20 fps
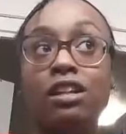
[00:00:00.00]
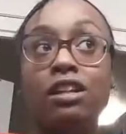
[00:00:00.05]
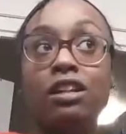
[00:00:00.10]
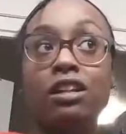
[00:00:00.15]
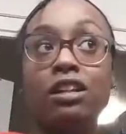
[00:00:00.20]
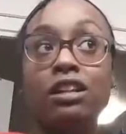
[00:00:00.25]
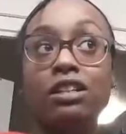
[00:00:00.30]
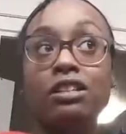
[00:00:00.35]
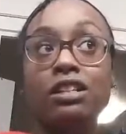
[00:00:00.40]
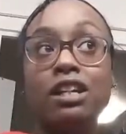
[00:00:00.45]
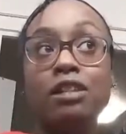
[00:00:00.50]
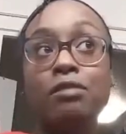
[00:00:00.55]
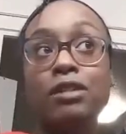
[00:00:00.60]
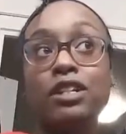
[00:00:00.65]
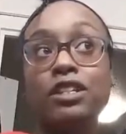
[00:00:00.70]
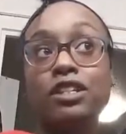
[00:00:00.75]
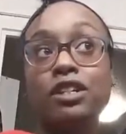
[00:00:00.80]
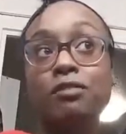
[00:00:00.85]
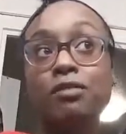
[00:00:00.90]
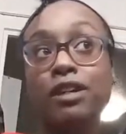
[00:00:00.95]
I just gotta
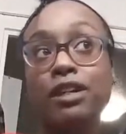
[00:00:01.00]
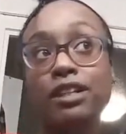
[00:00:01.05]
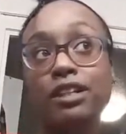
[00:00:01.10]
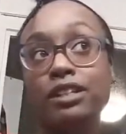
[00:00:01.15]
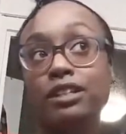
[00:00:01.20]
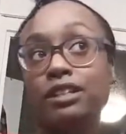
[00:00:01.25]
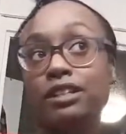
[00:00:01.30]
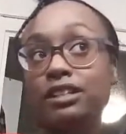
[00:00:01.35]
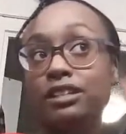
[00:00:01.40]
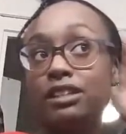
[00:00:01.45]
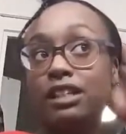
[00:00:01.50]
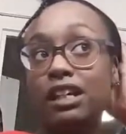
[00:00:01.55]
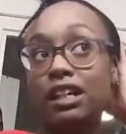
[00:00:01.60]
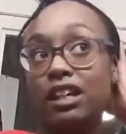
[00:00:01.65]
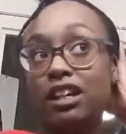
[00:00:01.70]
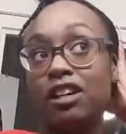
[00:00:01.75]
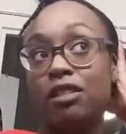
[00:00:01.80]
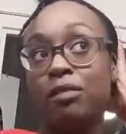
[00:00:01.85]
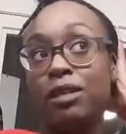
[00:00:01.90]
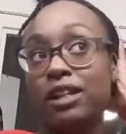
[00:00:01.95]
make sure my hair done so I
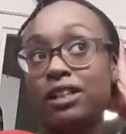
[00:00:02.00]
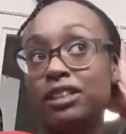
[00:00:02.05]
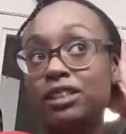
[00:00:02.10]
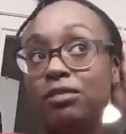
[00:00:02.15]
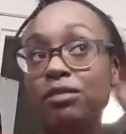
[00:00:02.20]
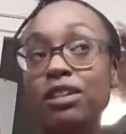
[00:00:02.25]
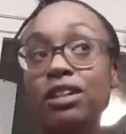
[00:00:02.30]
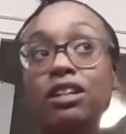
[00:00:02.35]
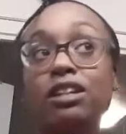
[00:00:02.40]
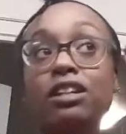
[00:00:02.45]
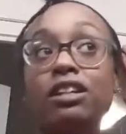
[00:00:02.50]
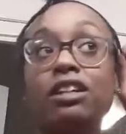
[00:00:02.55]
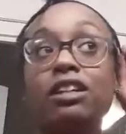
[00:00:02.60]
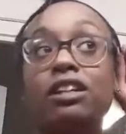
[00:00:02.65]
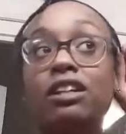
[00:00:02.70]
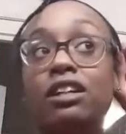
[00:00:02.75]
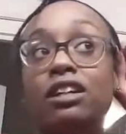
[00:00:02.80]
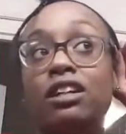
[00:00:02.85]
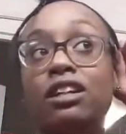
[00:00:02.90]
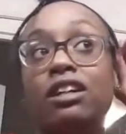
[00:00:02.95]
can go back to work
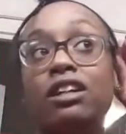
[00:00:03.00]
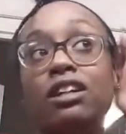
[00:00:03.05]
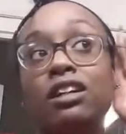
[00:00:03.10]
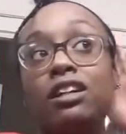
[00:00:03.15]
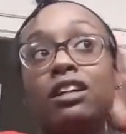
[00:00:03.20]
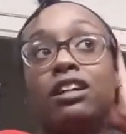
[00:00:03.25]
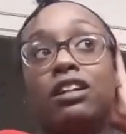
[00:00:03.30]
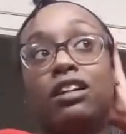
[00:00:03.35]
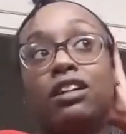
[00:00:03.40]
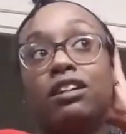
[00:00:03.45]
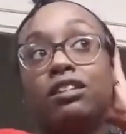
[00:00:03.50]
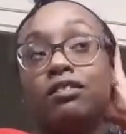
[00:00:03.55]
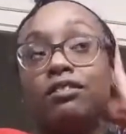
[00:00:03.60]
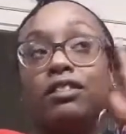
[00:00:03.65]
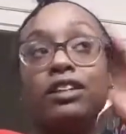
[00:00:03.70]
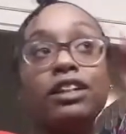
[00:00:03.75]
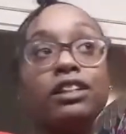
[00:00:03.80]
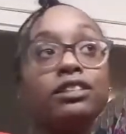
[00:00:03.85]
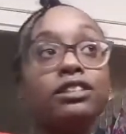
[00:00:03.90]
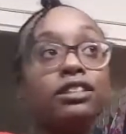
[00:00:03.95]
and
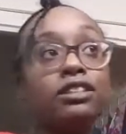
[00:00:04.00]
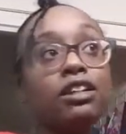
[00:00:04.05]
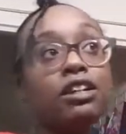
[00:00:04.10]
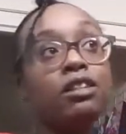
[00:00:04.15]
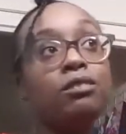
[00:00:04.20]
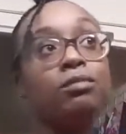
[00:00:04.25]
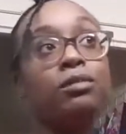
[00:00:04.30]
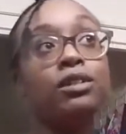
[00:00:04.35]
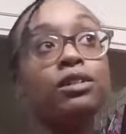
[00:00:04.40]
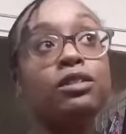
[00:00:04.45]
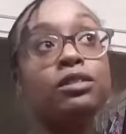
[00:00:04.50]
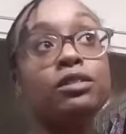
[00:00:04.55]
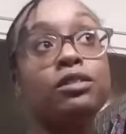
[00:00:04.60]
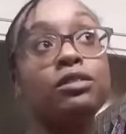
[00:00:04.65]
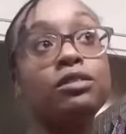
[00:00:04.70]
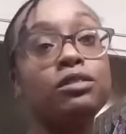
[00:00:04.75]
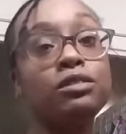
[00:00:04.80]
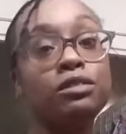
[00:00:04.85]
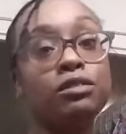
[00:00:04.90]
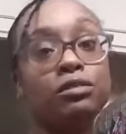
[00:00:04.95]
flex some of them
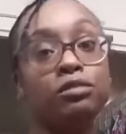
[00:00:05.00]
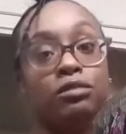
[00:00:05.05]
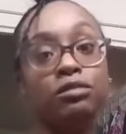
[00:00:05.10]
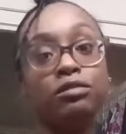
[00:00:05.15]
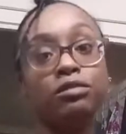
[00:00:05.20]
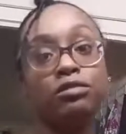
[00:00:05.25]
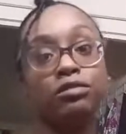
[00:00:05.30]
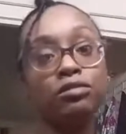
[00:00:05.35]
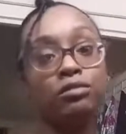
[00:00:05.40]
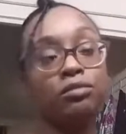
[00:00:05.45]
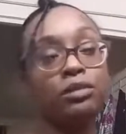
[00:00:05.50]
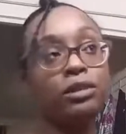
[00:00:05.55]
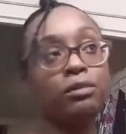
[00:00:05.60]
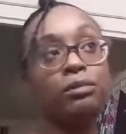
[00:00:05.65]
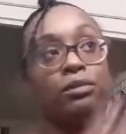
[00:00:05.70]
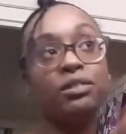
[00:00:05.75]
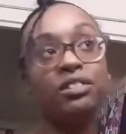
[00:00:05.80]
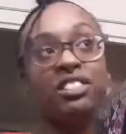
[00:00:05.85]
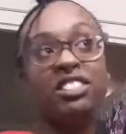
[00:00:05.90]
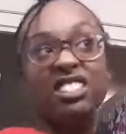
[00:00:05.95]
little
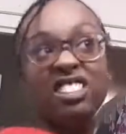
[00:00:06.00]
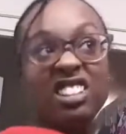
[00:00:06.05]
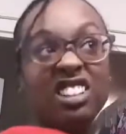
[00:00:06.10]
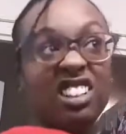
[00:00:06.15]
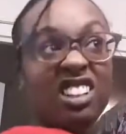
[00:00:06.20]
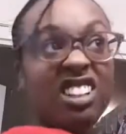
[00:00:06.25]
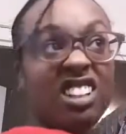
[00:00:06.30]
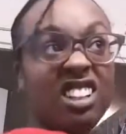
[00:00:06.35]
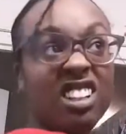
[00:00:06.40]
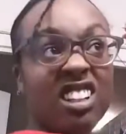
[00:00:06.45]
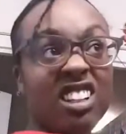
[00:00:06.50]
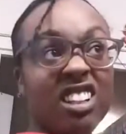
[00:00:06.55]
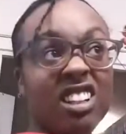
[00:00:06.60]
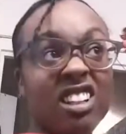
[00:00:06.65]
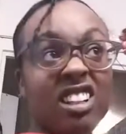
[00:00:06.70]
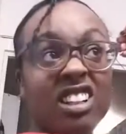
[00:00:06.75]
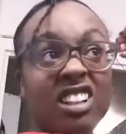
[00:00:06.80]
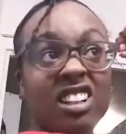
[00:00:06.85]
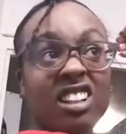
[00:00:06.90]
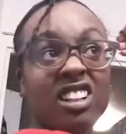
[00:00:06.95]
people.
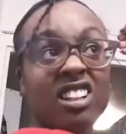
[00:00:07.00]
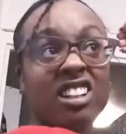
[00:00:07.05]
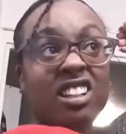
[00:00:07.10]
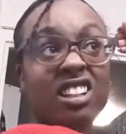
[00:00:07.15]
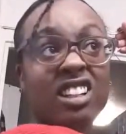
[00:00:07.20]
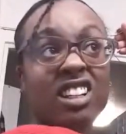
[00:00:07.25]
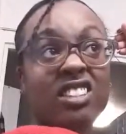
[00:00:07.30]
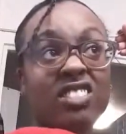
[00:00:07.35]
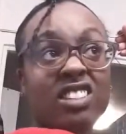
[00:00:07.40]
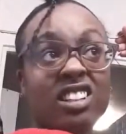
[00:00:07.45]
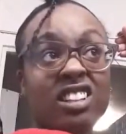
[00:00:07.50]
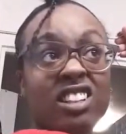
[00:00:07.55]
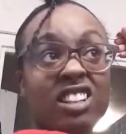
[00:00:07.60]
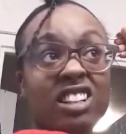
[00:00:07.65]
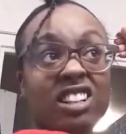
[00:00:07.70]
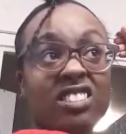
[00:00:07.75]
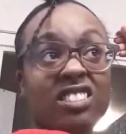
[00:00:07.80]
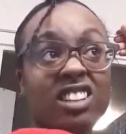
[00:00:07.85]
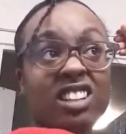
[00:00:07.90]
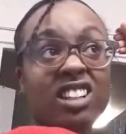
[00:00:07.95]
They be looking
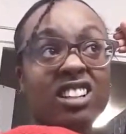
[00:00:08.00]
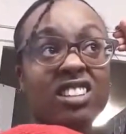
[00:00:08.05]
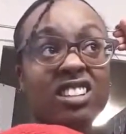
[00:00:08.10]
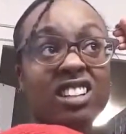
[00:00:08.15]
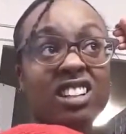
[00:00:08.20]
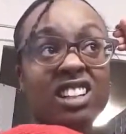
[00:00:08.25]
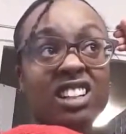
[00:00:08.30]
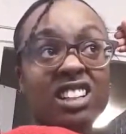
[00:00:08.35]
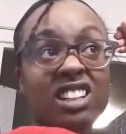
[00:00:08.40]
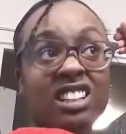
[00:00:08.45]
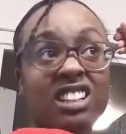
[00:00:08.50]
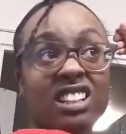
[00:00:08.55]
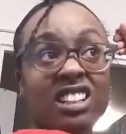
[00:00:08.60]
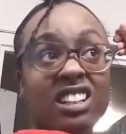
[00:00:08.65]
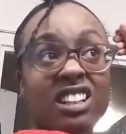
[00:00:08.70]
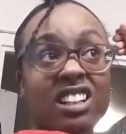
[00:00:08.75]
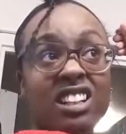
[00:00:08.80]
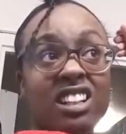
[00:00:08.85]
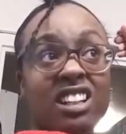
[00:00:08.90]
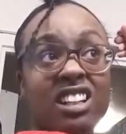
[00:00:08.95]
at me like I'm
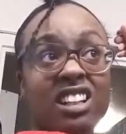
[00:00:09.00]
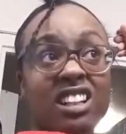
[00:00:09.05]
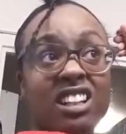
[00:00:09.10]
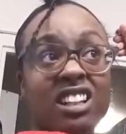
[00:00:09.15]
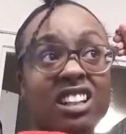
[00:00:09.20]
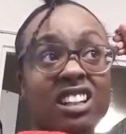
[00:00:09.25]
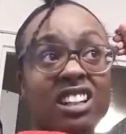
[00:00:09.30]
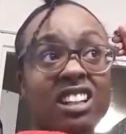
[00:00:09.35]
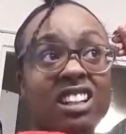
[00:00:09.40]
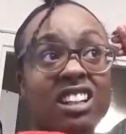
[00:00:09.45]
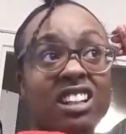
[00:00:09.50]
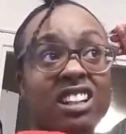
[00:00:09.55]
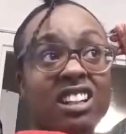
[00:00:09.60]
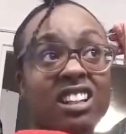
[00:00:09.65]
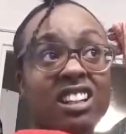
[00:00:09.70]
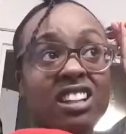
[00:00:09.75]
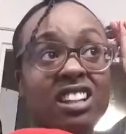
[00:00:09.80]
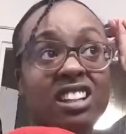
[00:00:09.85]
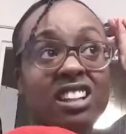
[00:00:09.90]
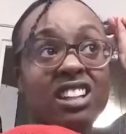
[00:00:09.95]
crazy.
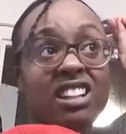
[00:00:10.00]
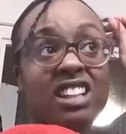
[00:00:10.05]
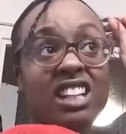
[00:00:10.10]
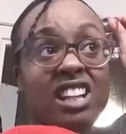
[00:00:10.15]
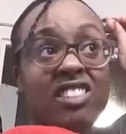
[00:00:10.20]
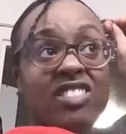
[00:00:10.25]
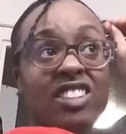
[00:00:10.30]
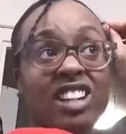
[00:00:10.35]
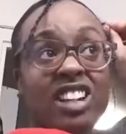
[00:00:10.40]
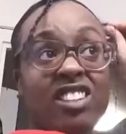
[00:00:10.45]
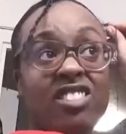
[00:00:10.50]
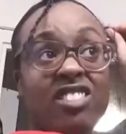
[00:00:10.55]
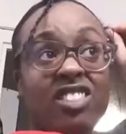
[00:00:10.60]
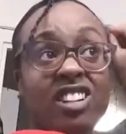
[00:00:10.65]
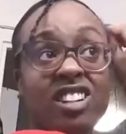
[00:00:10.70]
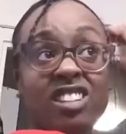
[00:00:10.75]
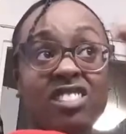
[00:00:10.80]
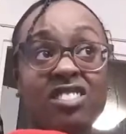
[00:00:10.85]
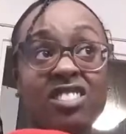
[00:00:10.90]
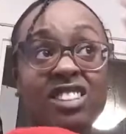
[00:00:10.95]
I've been at
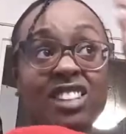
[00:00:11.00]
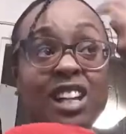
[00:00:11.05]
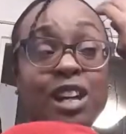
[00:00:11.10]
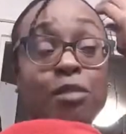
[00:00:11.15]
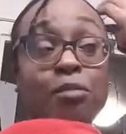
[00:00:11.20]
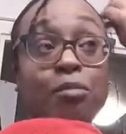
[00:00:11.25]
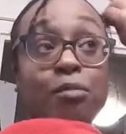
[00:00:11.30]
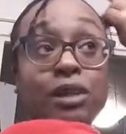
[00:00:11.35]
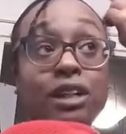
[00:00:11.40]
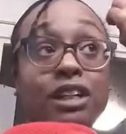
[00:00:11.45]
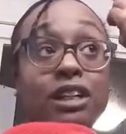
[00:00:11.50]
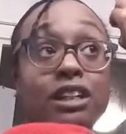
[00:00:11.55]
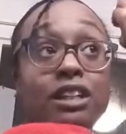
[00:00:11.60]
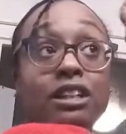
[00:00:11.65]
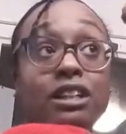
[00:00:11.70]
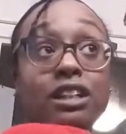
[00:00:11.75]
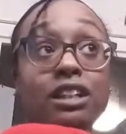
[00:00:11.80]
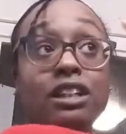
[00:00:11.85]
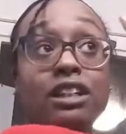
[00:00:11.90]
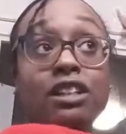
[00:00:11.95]
work with that bun
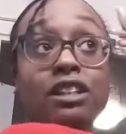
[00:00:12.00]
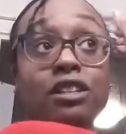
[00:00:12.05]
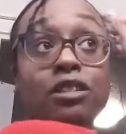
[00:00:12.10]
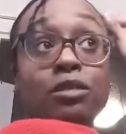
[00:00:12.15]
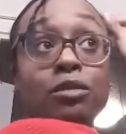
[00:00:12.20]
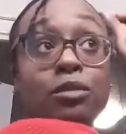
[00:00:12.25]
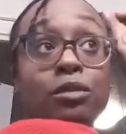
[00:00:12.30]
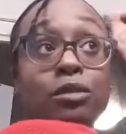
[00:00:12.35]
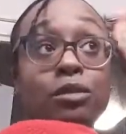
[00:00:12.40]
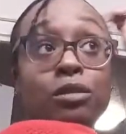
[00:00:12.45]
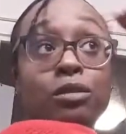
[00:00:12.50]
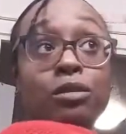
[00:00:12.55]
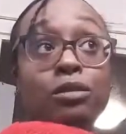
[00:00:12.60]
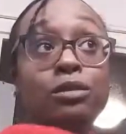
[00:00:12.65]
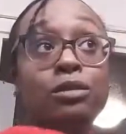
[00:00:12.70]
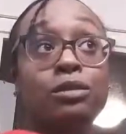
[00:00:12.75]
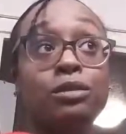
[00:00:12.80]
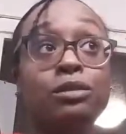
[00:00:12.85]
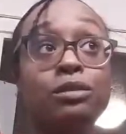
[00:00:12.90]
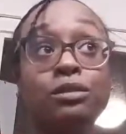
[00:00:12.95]
looking, whew,
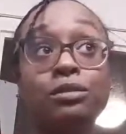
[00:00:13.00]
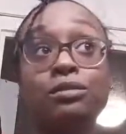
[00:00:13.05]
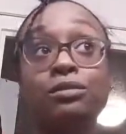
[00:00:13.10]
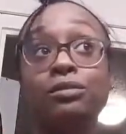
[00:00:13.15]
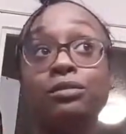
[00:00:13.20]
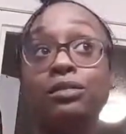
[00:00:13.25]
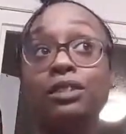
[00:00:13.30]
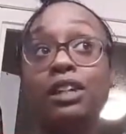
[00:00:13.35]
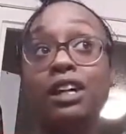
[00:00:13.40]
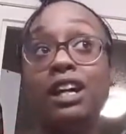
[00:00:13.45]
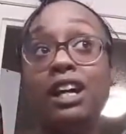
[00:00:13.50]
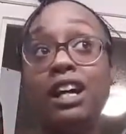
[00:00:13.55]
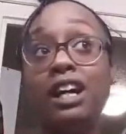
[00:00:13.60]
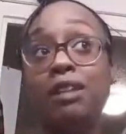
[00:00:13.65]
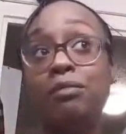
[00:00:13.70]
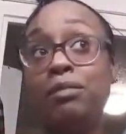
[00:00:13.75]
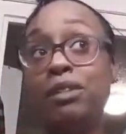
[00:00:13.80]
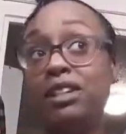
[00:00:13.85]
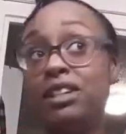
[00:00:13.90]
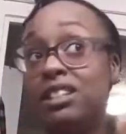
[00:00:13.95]
a
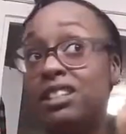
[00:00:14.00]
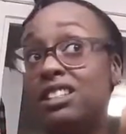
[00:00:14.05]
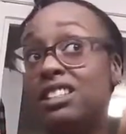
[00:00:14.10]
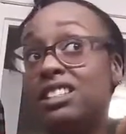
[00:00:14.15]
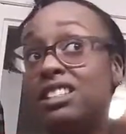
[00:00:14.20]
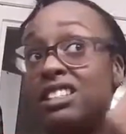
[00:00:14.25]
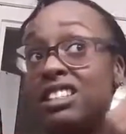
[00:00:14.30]
hot mess.